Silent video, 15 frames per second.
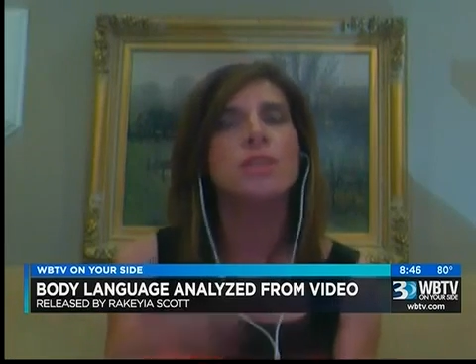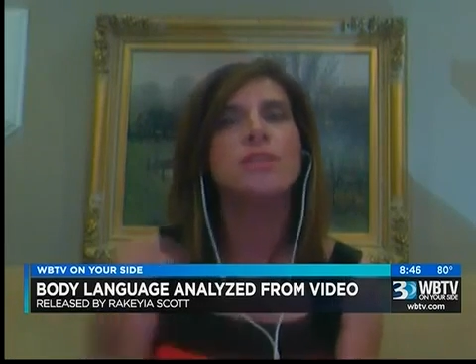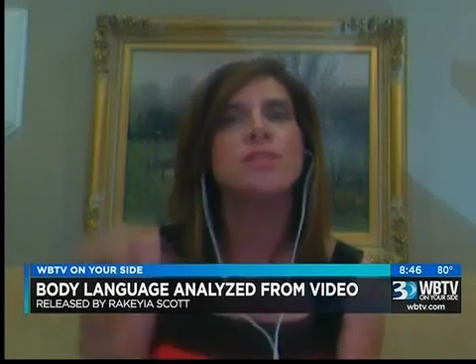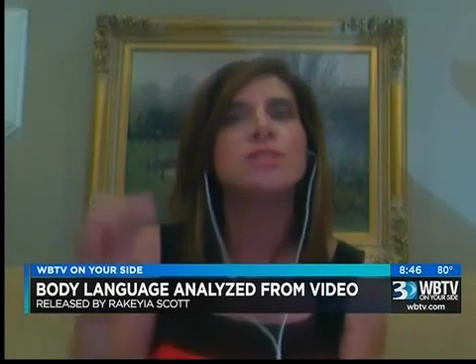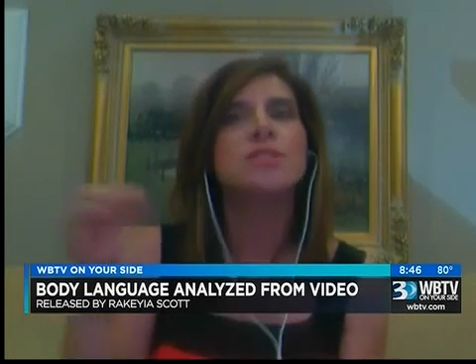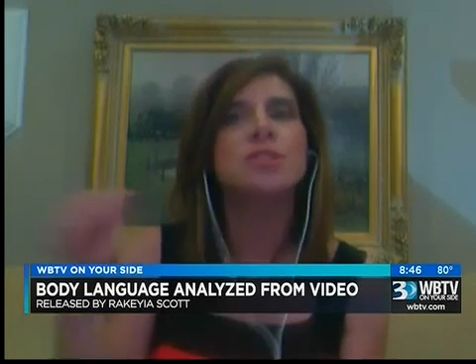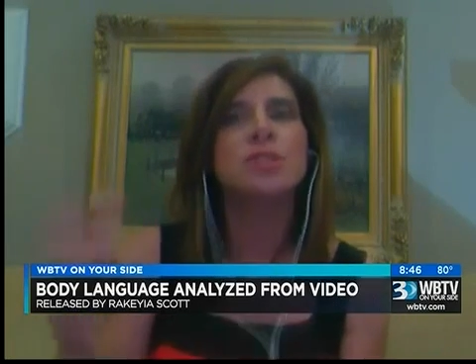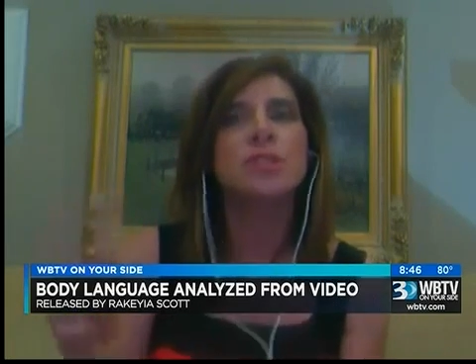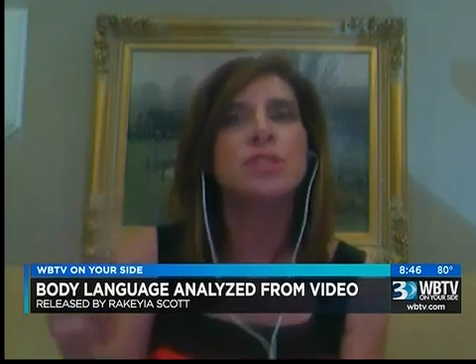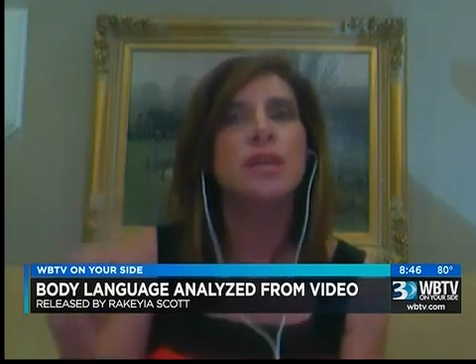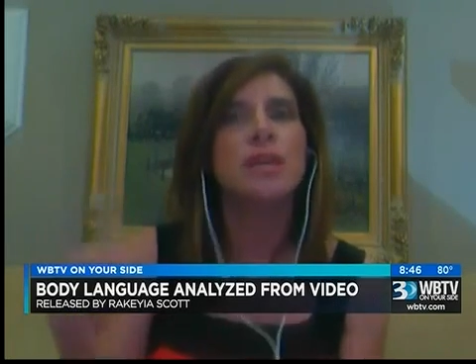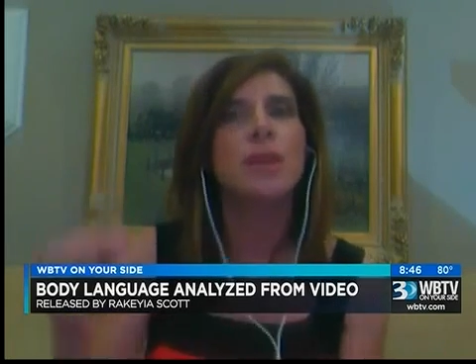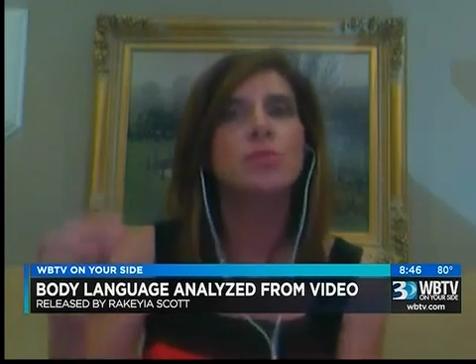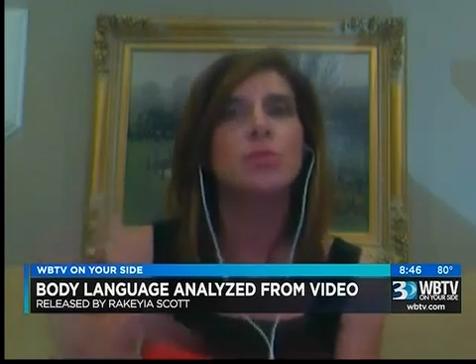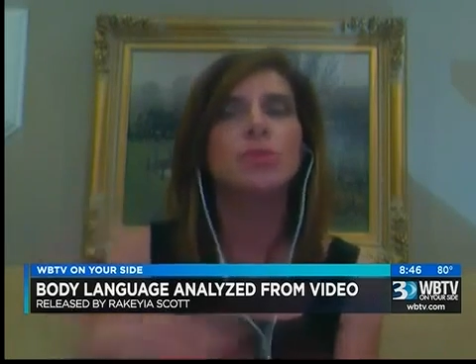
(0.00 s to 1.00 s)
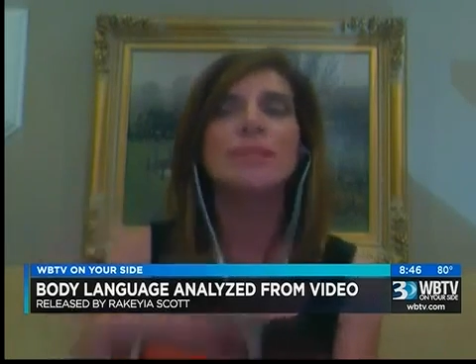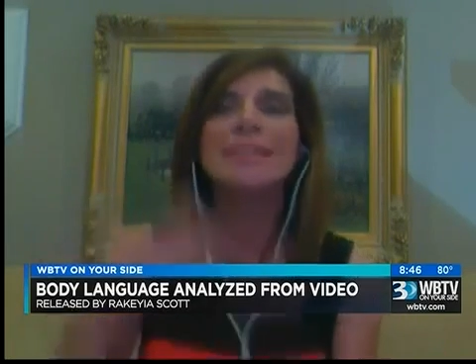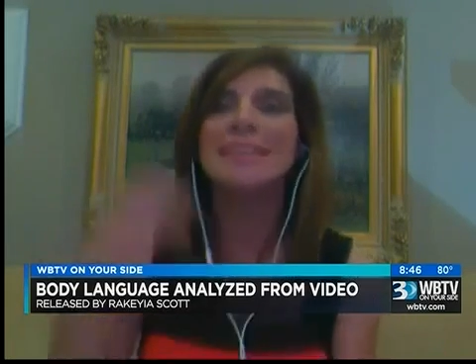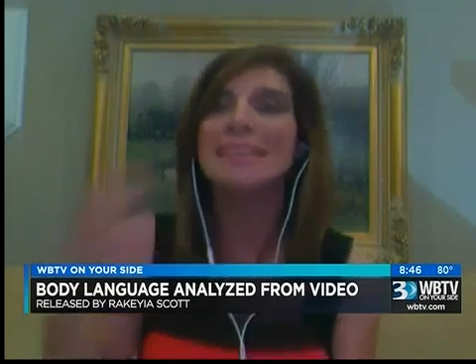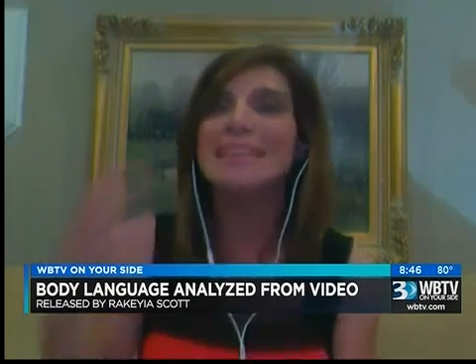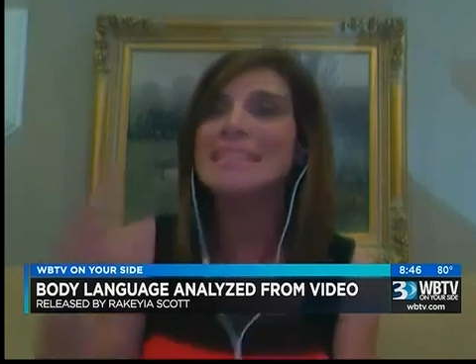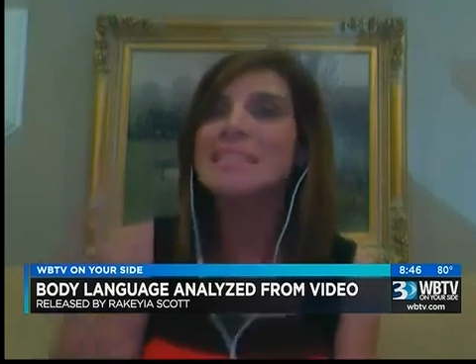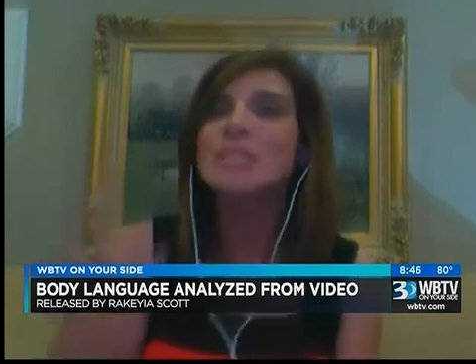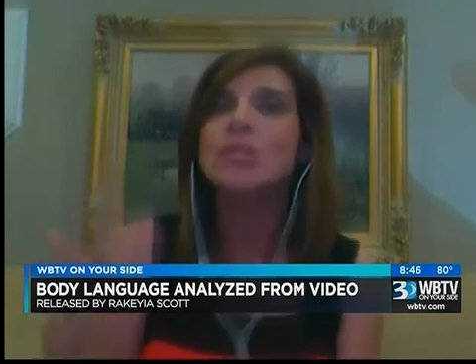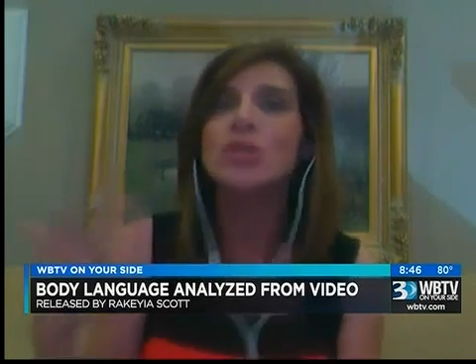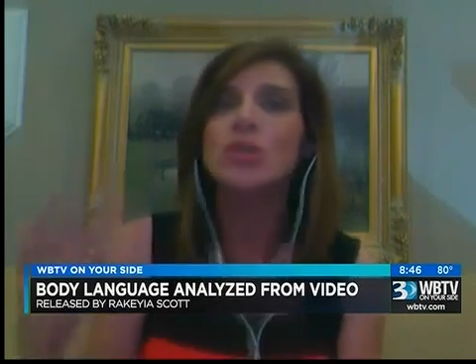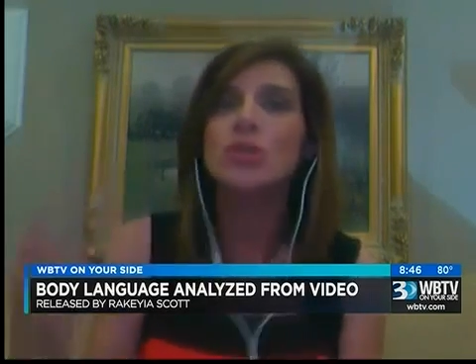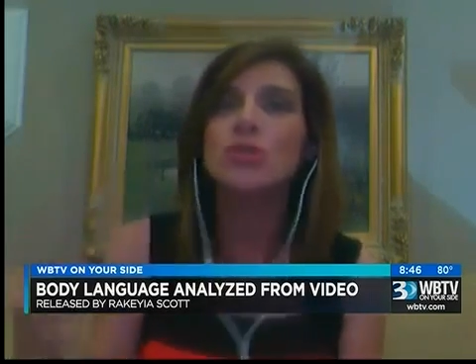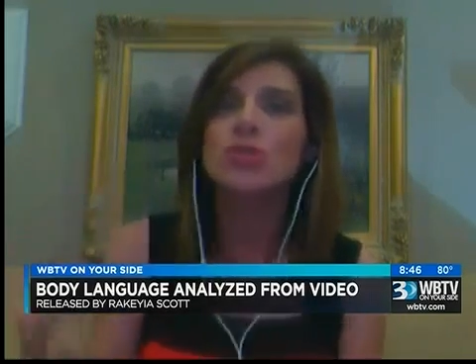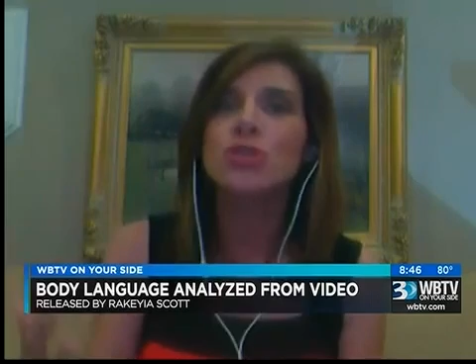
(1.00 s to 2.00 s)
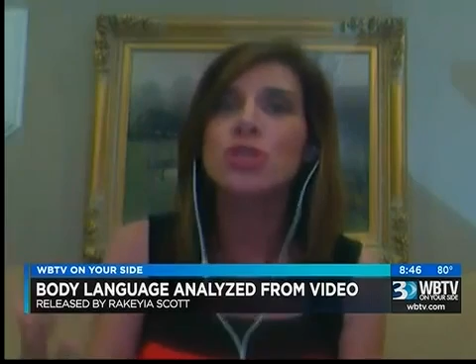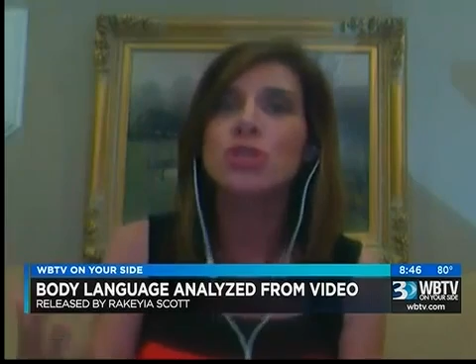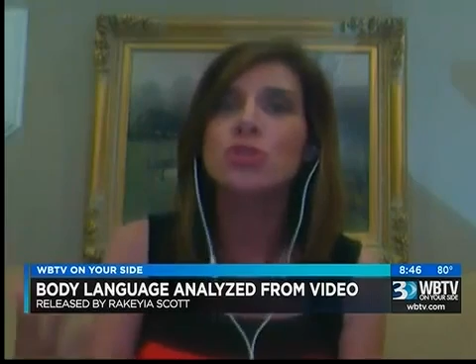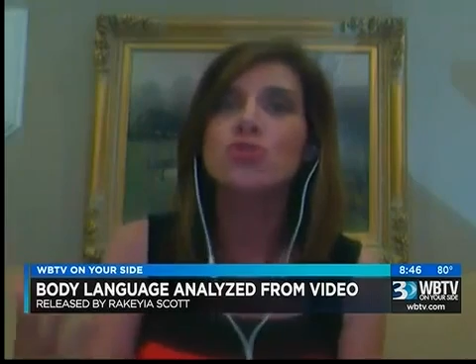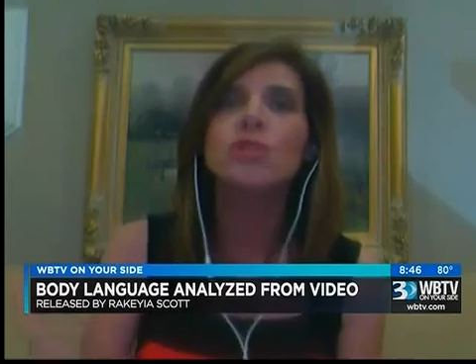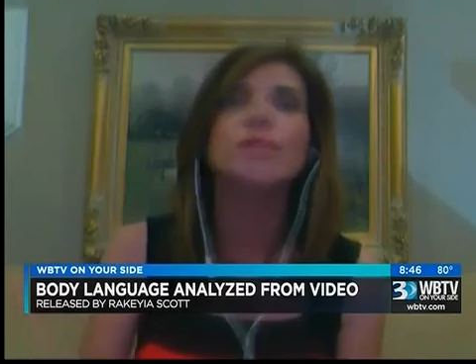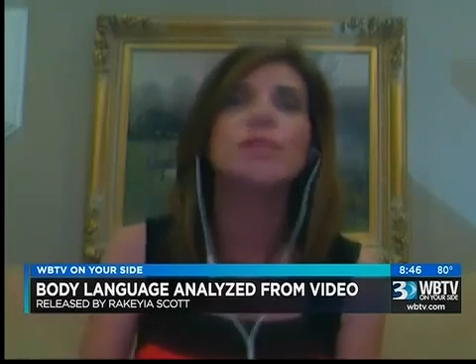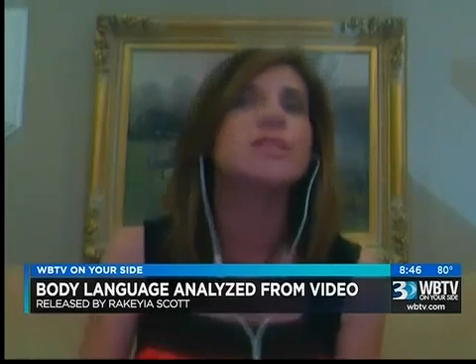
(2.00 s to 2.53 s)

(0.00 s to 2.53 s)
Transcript: And this is a good time to really listen to your children,